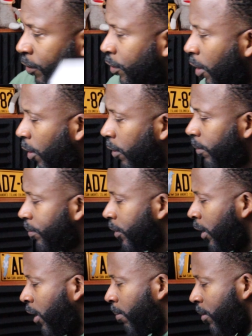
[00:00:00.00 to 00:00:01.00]
So
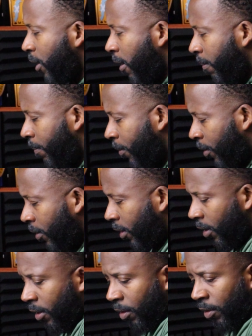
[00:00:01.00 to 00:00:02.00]
hit me up
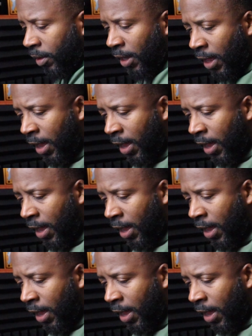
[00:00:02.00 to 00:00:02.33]
on the